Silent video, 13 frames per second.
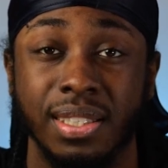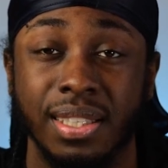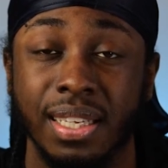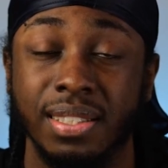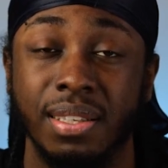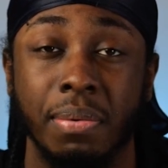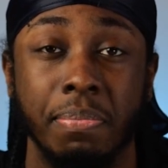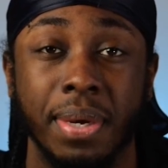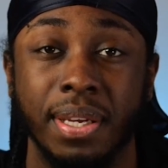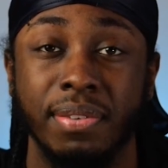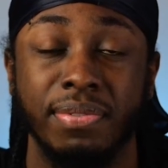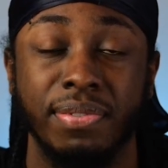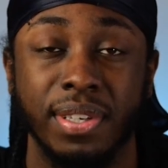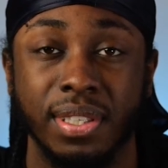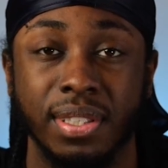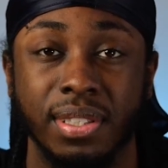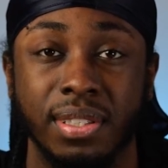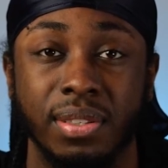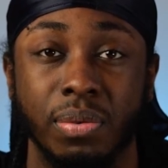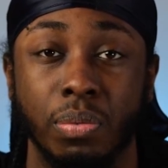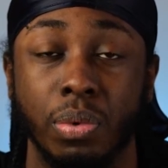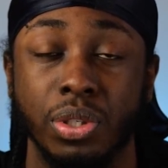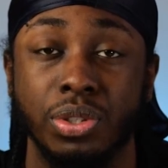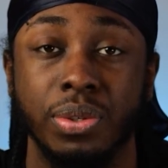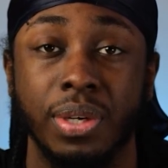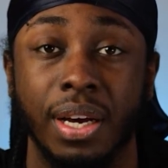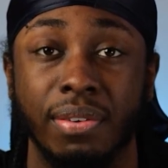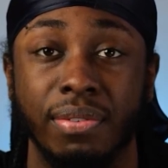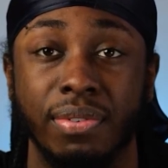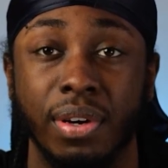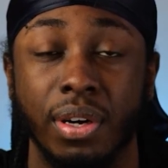That's the main things. Once you have